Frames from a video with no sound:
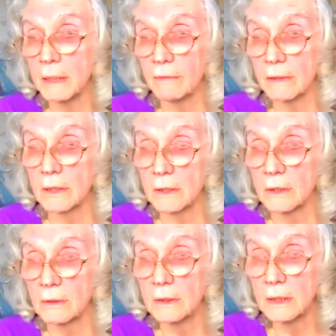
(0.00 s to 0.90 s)

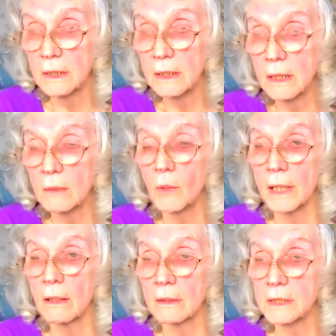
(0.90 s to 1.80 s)
vehicle and
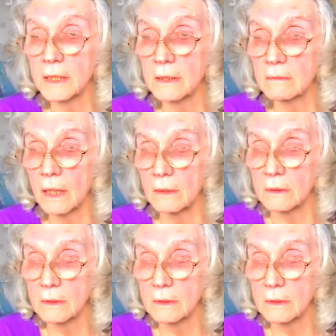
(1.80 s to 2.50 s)
went onto the road.